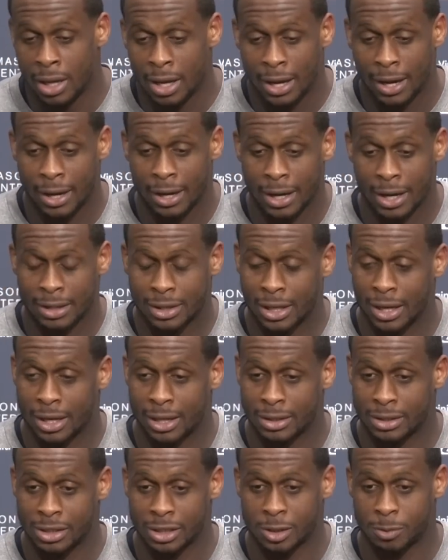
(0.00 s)
And I think
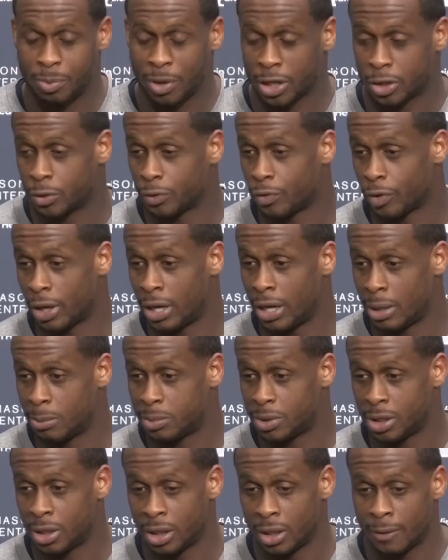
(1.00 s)
it's just special for him
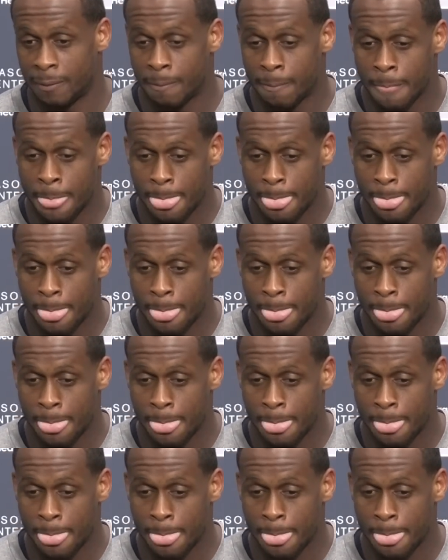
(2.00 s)
to